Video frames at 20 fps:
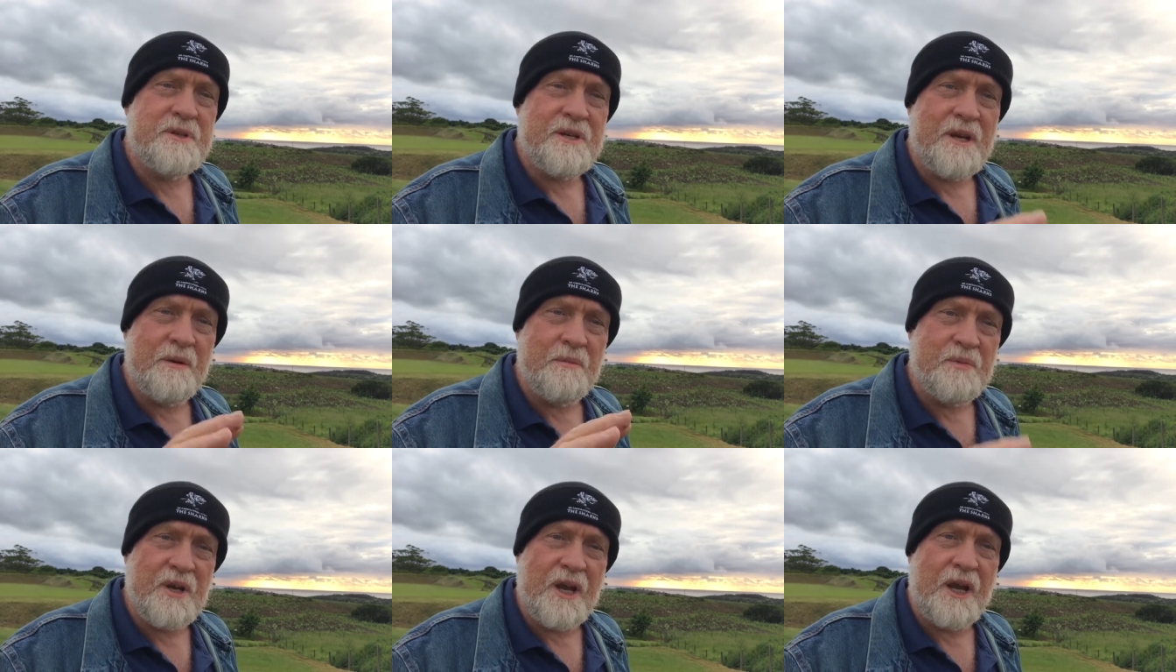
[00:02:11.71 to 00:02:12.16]

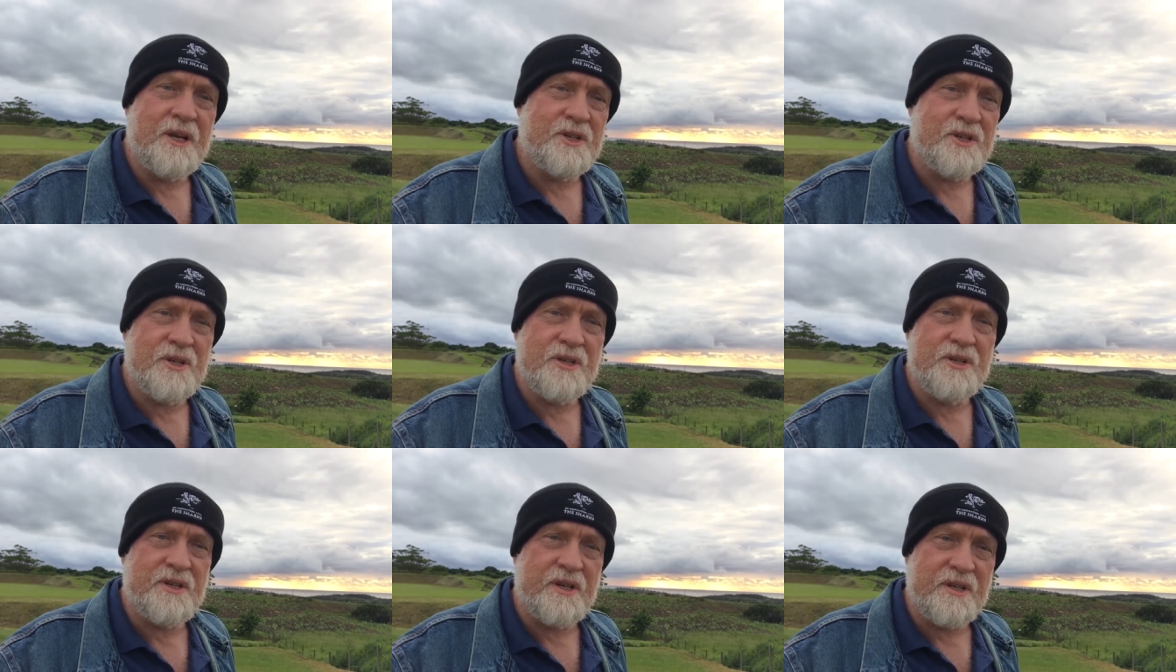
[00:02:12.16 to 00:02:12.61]

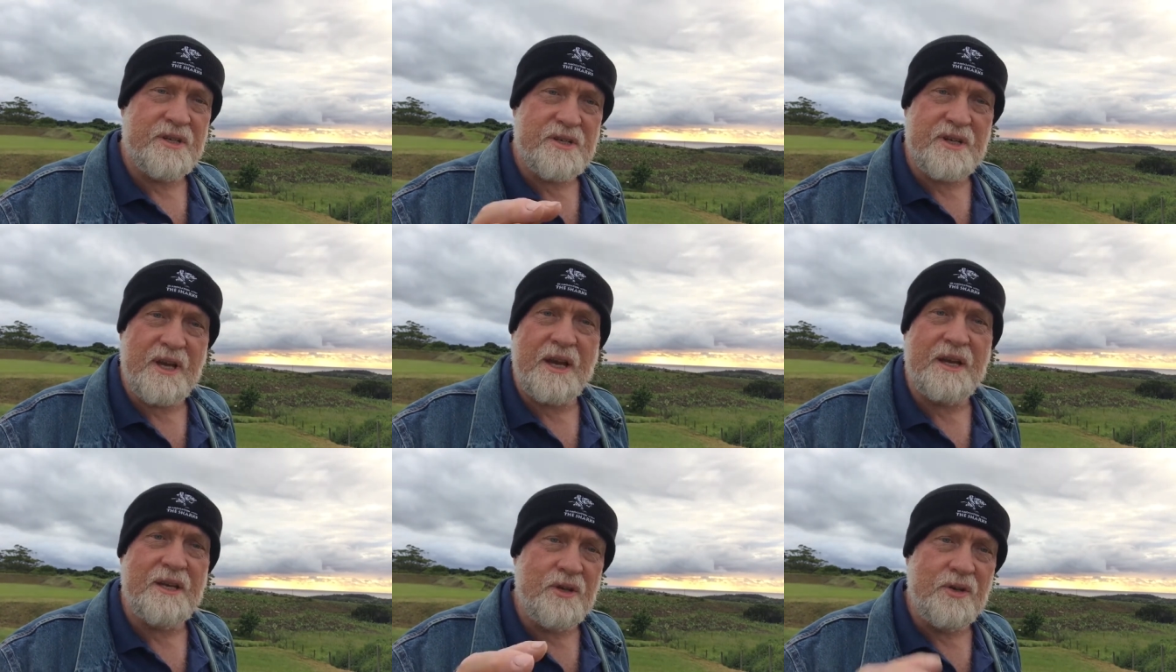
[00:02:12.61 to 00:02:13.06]
temptations that
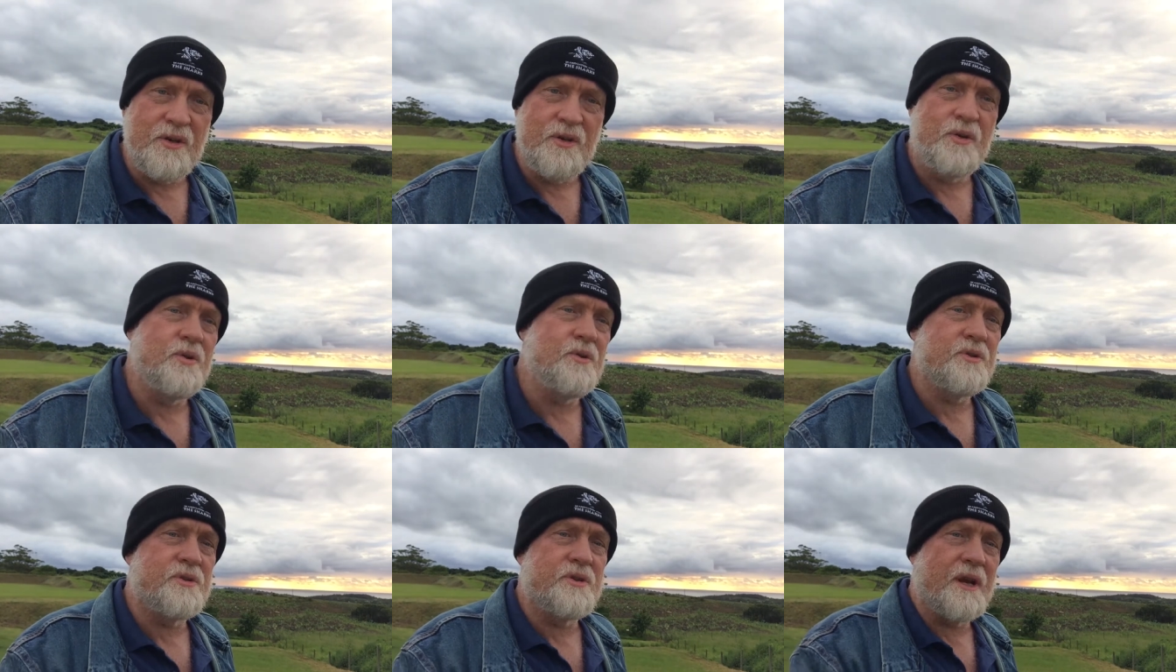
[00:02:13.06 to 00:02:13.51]
Satan
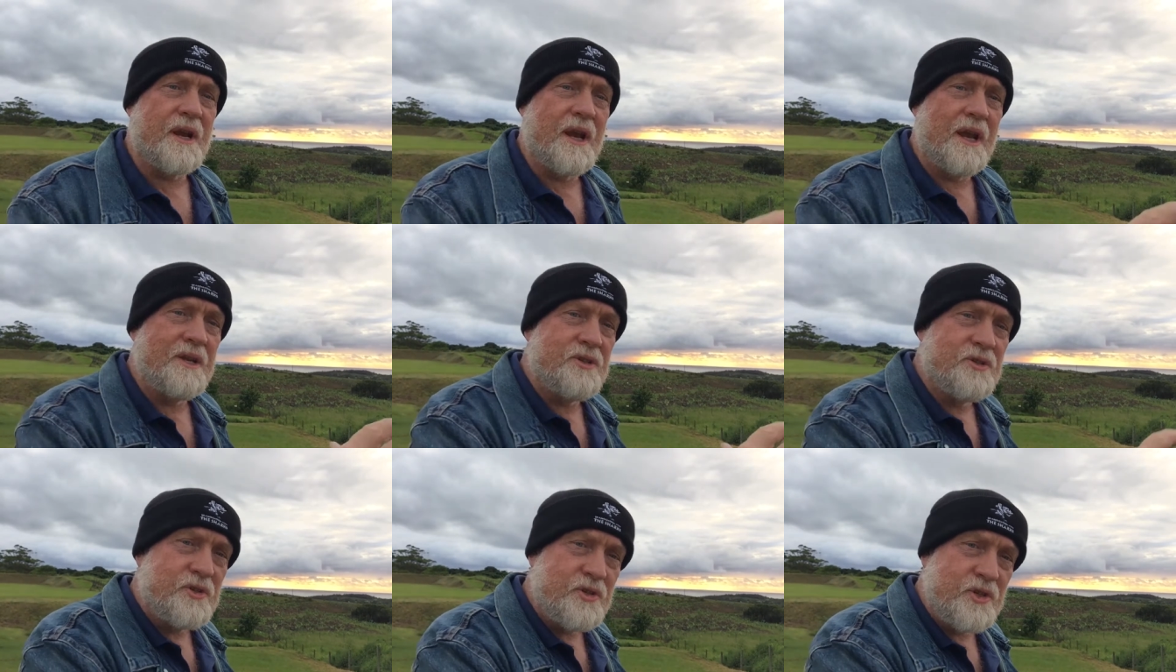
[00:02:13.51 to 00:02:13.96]
used
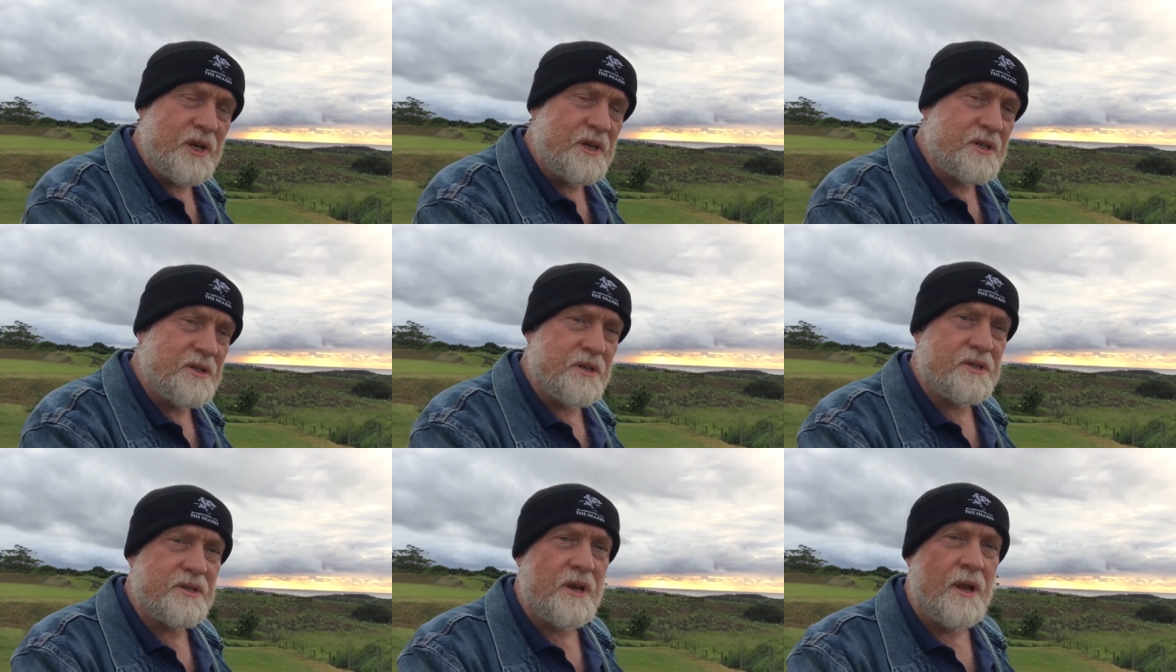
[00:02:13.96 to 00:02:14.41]
against
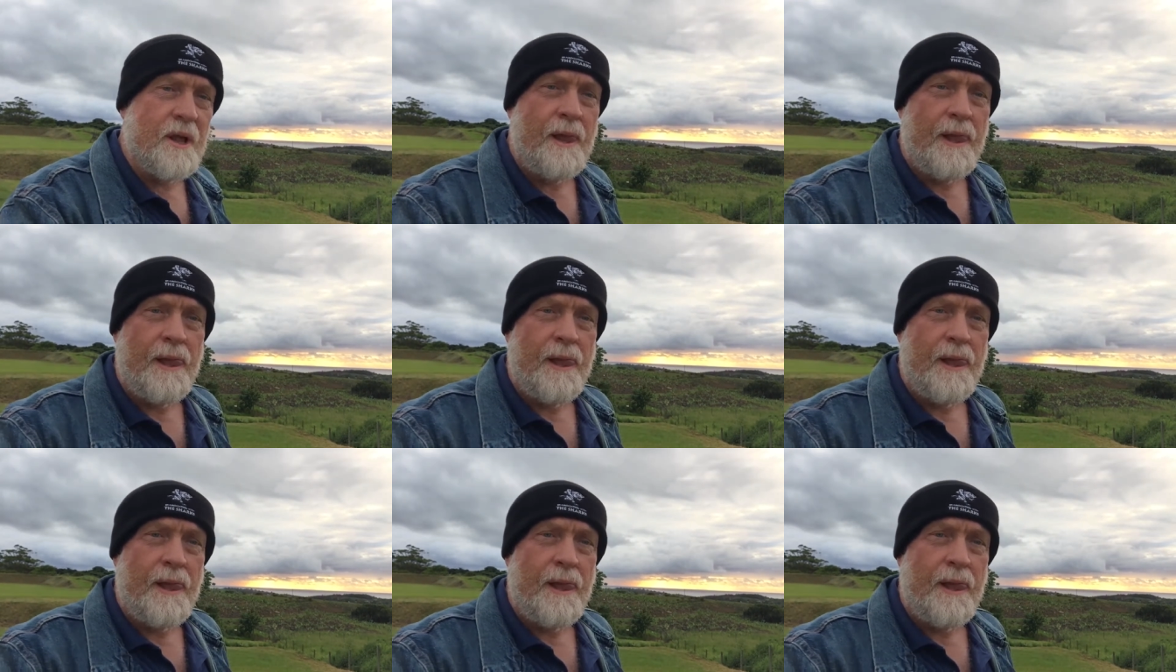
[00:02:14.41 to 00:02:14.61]
Jesus